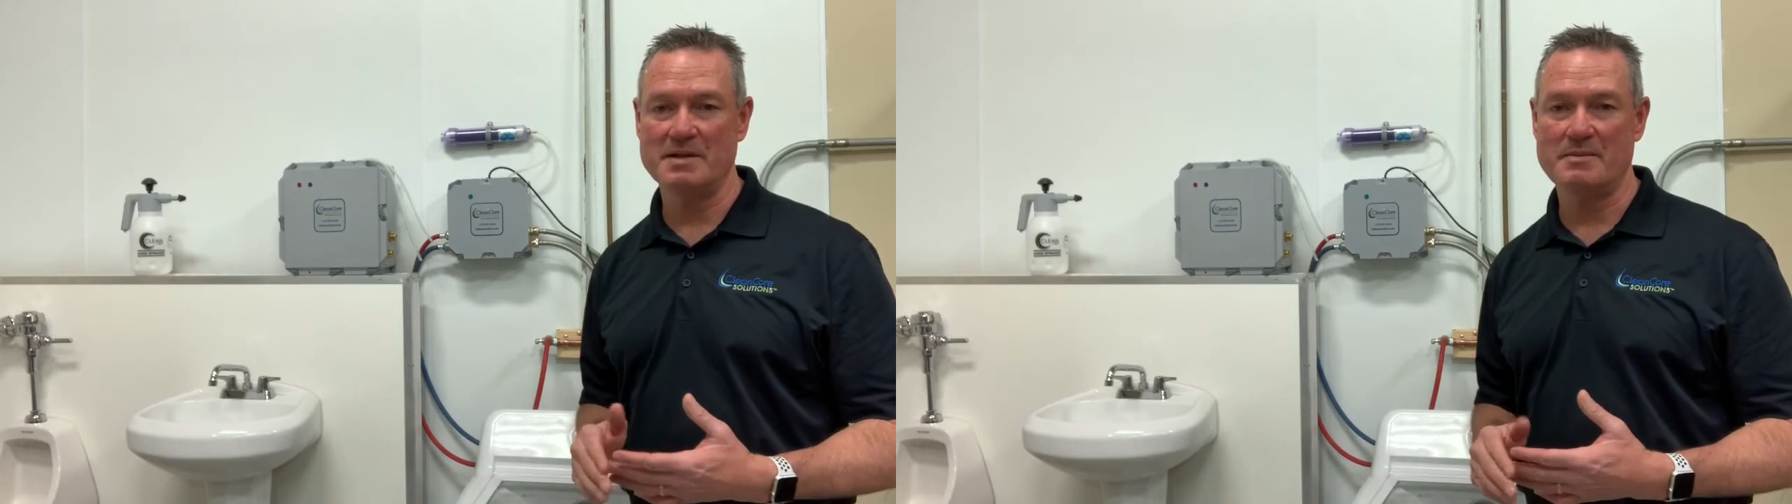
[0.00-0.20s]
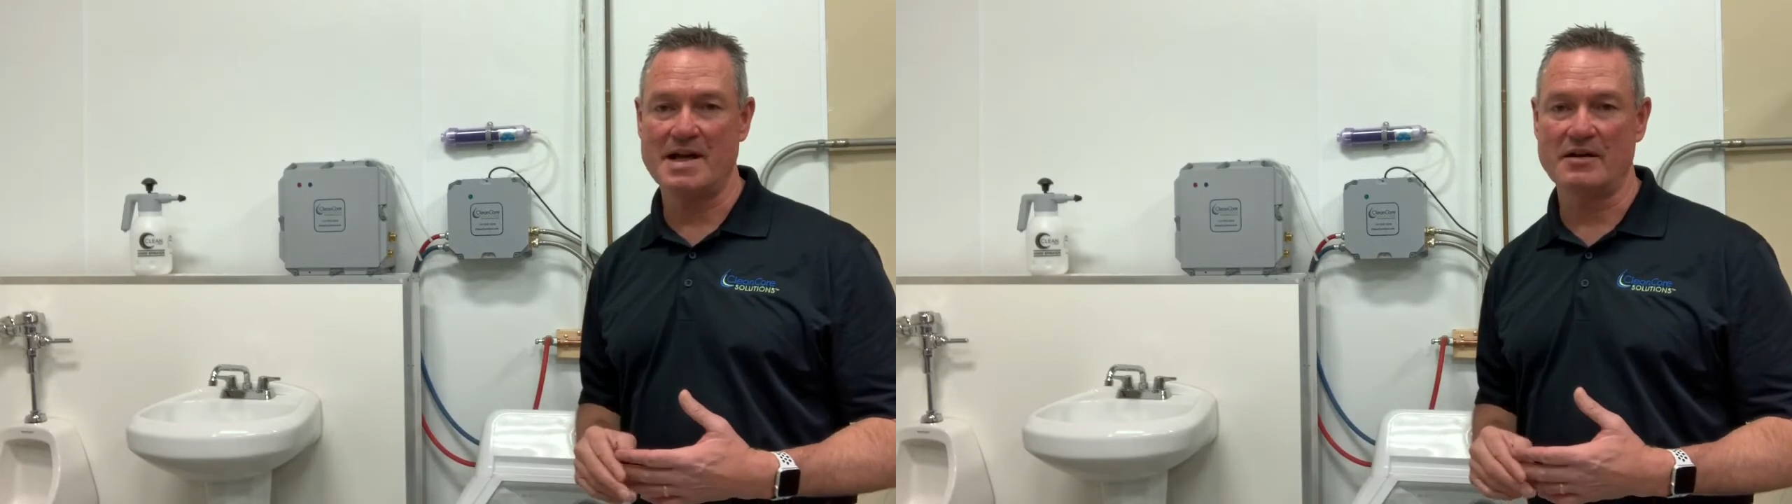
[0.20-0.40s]

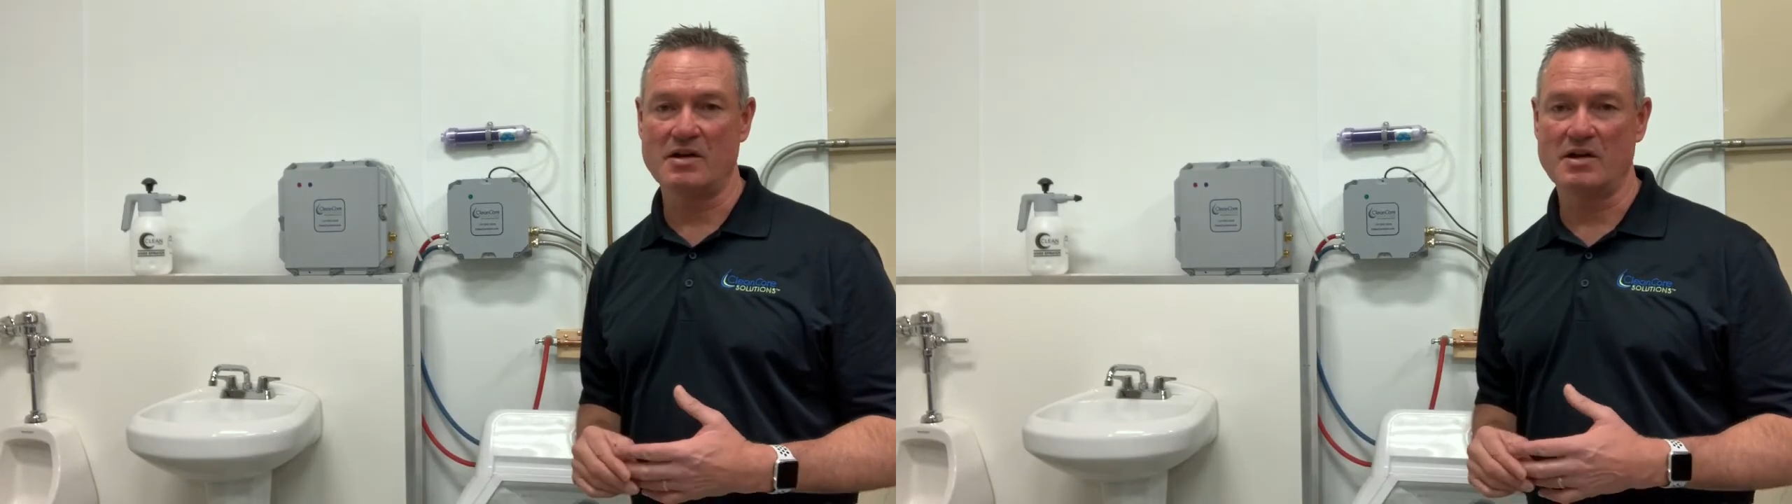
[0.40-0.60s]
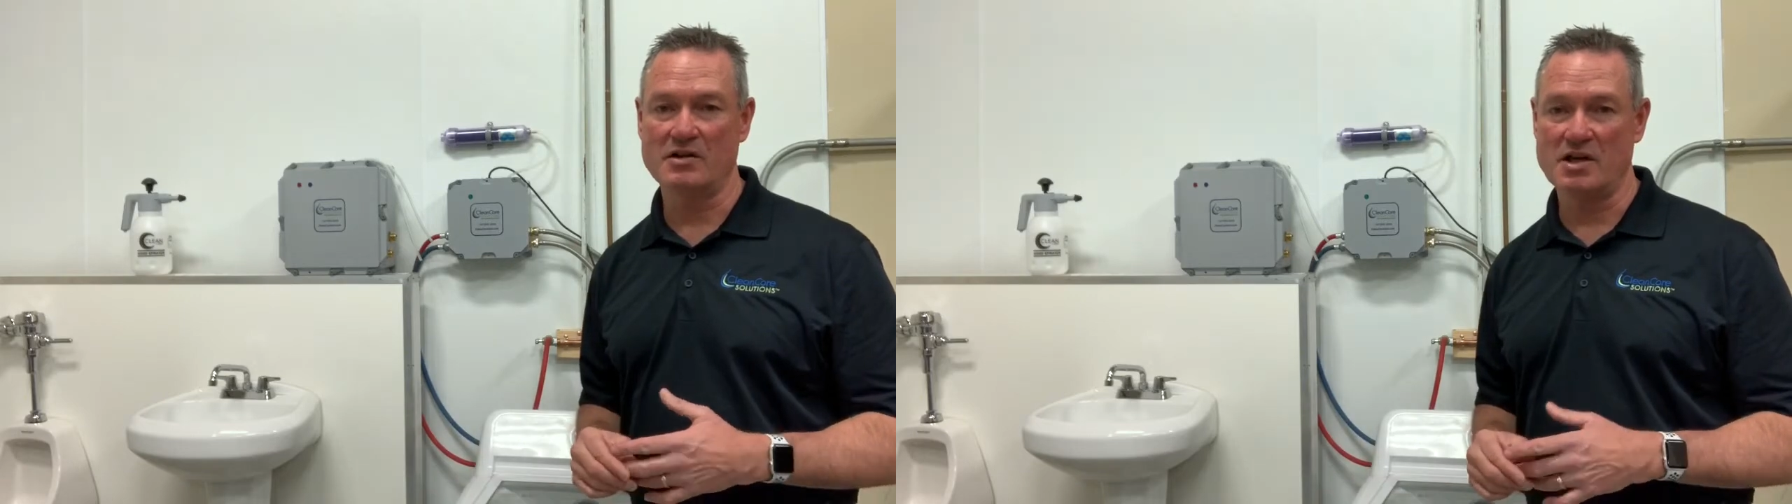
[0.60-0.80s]
about
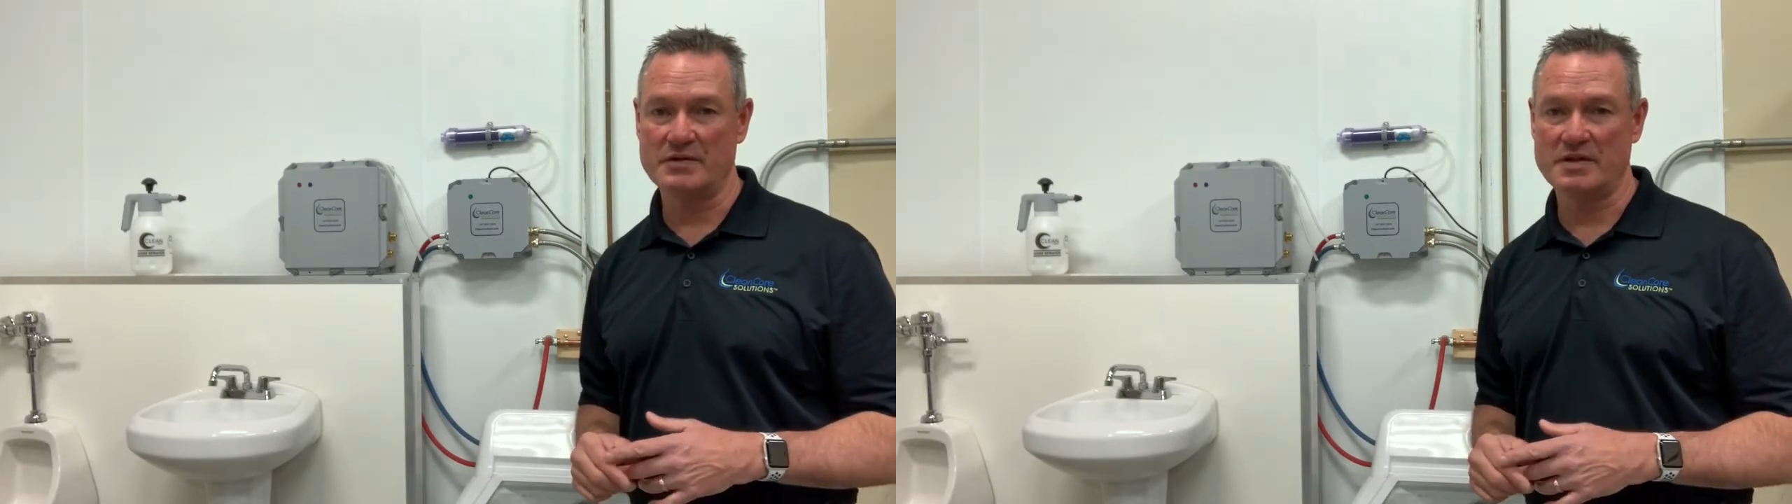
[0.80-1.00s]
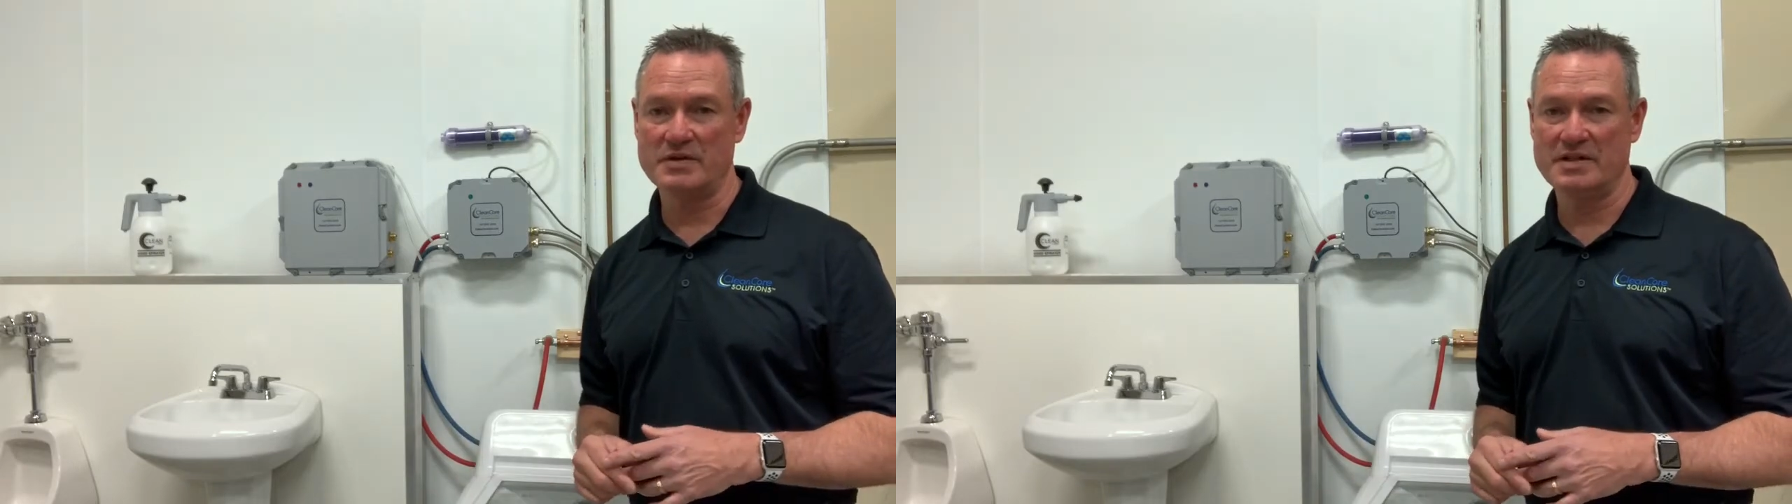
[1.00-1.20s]
our
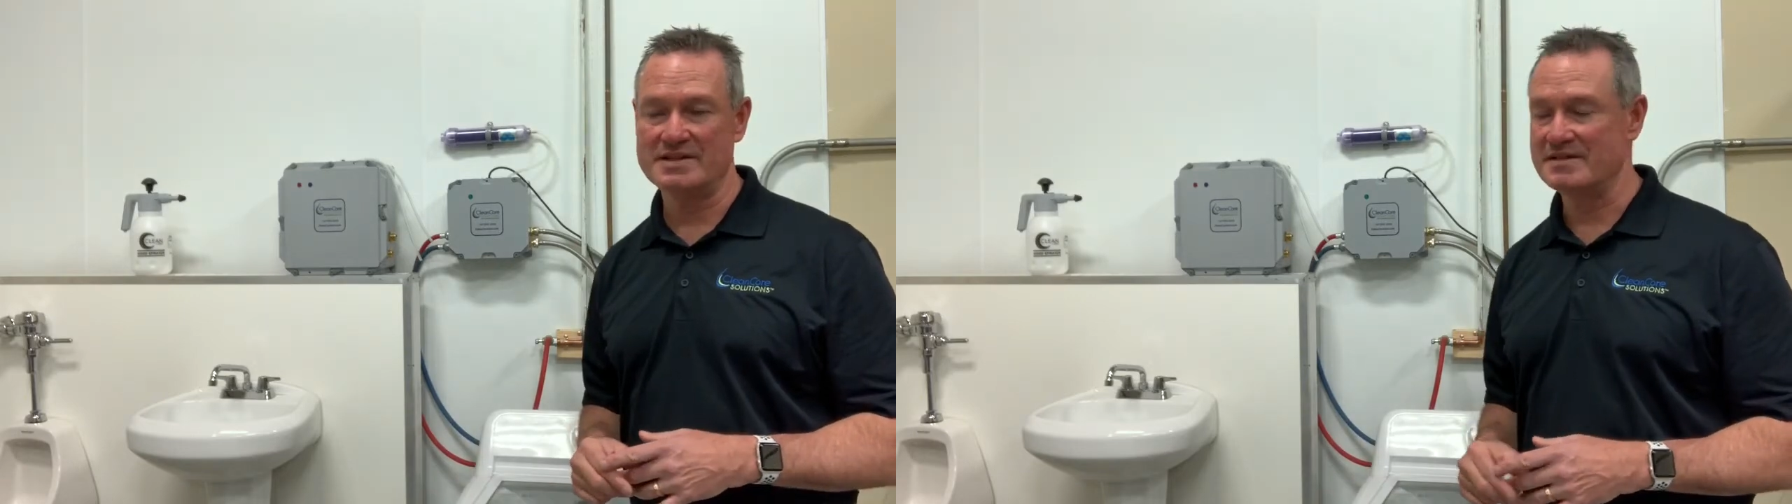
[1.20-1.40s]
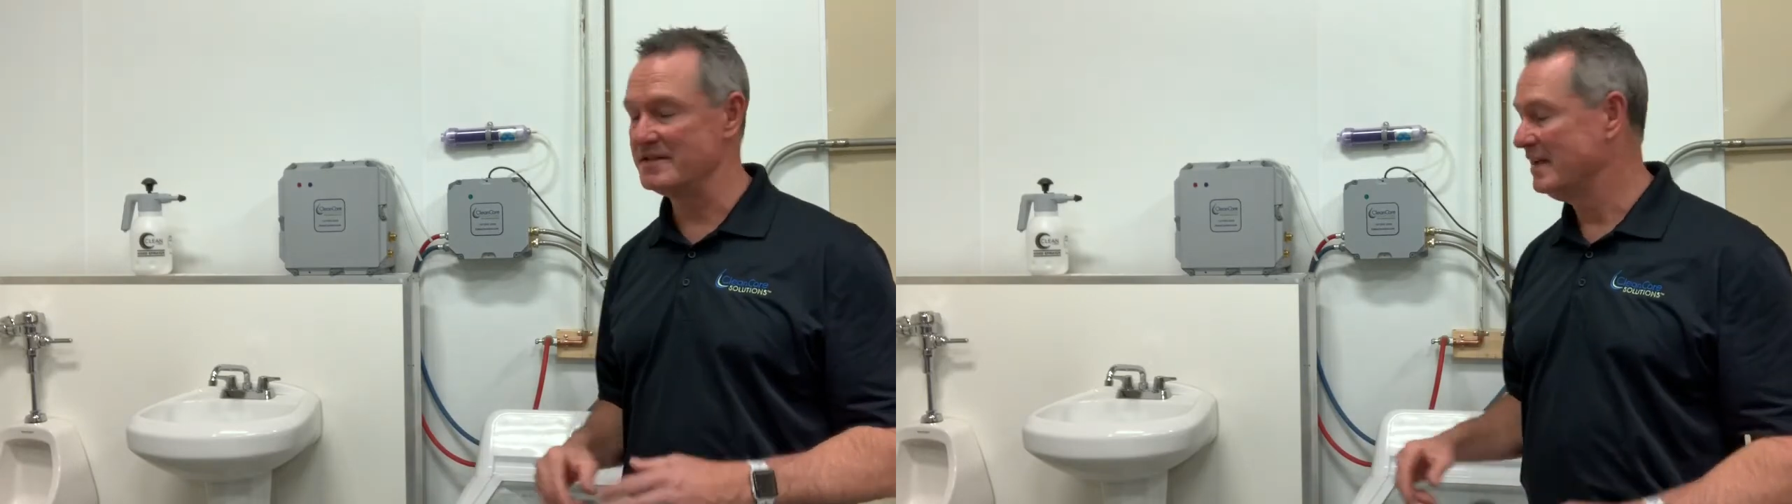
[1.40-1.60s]
laundry
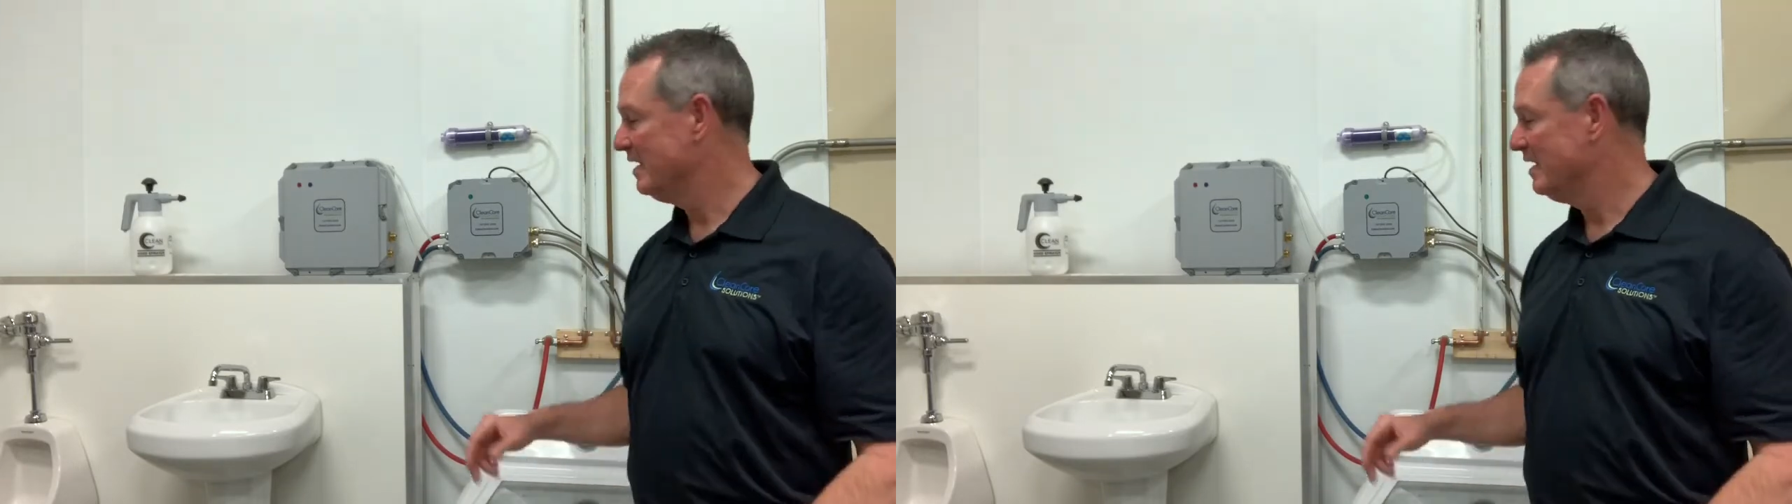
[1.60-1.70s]
units.